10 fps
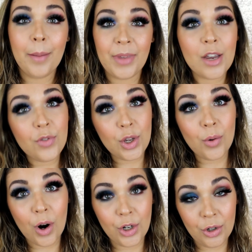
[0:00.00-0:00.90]
if
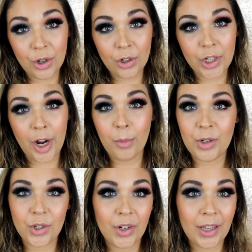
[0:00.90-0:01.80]
you are new to her channel, be
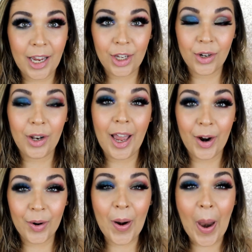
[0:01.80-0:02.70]
sure to let her